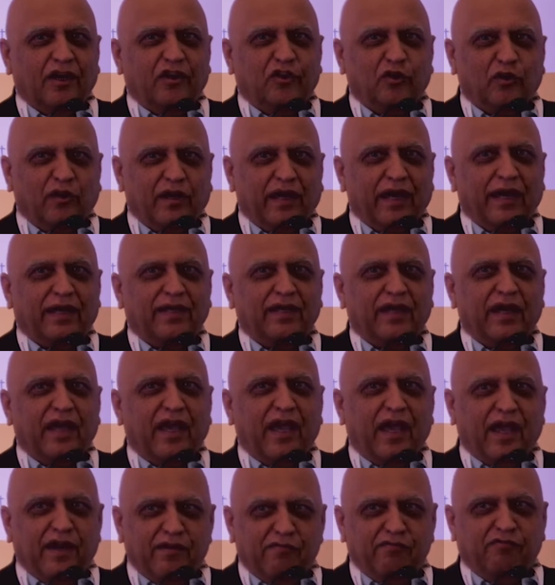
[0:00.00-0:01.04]
to get
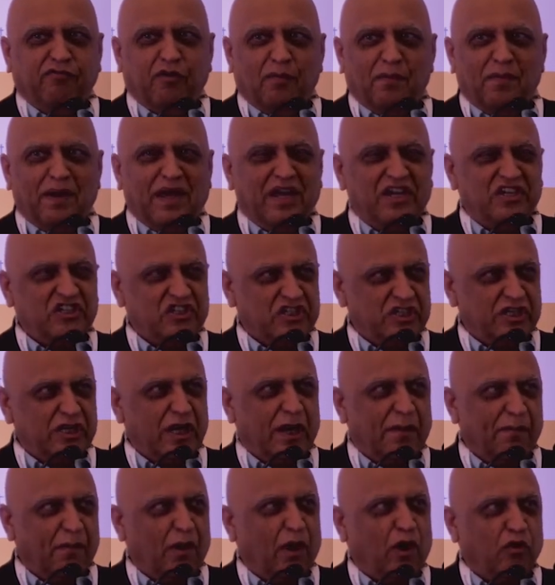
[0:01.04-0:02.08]
information
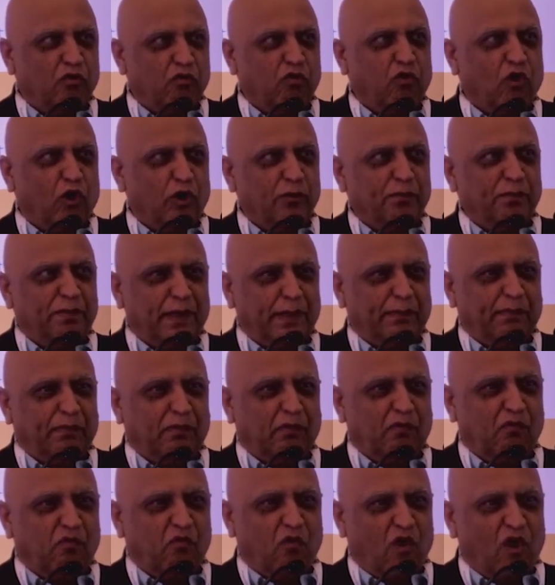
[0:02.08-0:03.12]
about what people
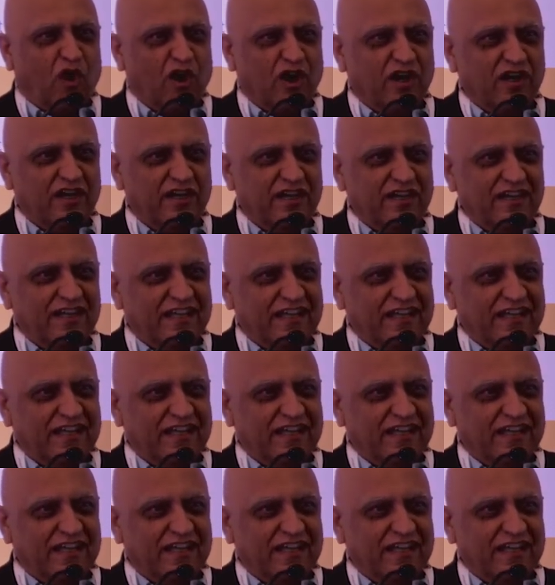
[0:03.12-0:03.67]
want,